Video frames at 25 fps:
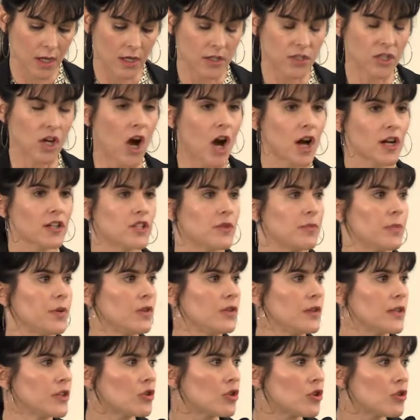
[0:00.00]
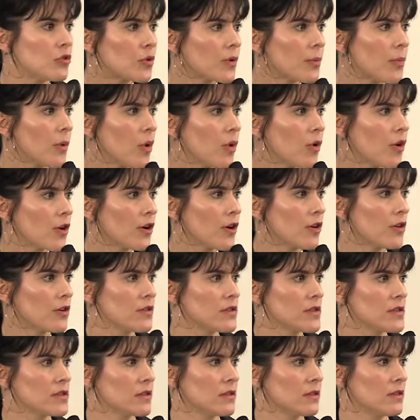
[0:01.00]
Talk to political
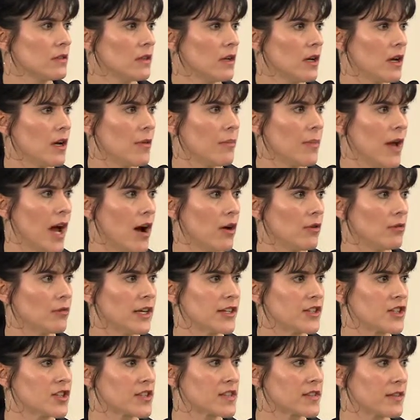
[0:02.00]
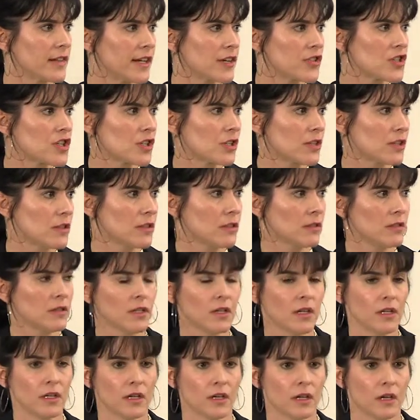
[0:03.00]
reporters about legislation
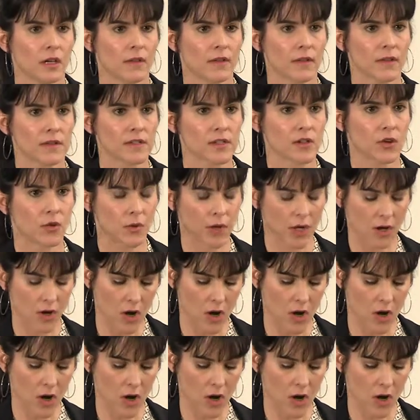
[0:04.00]
that's going